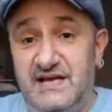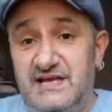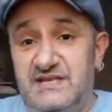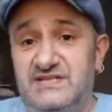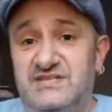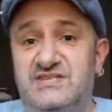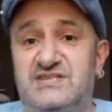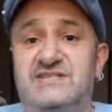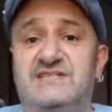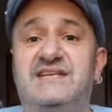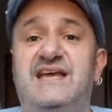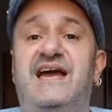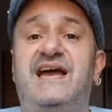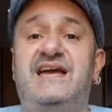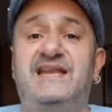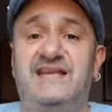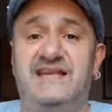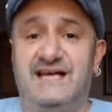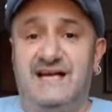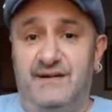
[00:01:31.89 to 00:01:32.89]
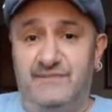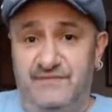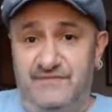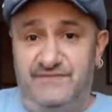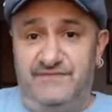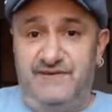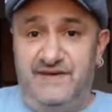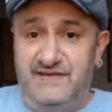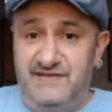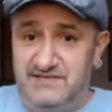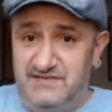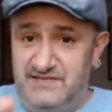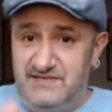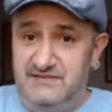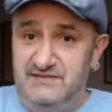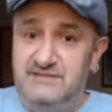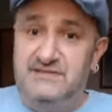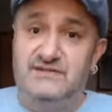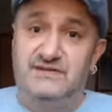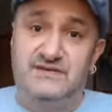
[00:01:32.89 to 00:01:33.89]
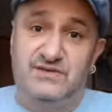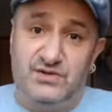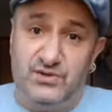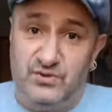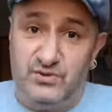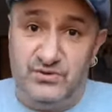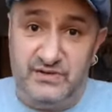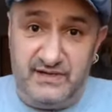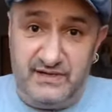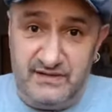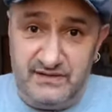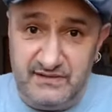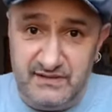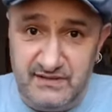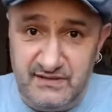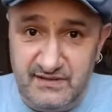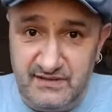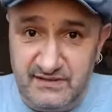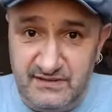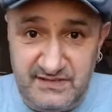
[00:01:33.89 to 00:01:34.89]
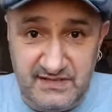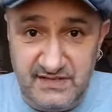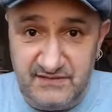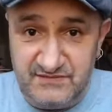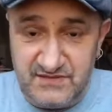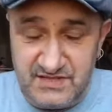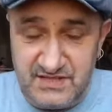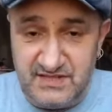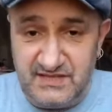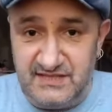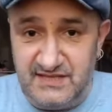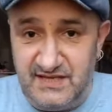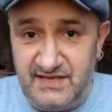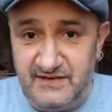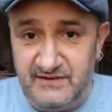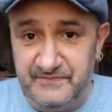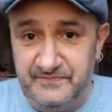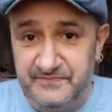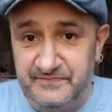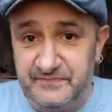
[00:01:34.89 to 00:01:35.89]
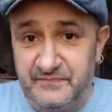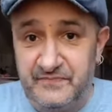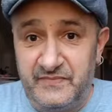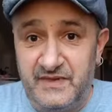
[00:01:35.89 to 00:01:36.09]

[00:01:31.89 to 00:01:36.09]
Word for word: standing up facing the corner, didn't even sit down,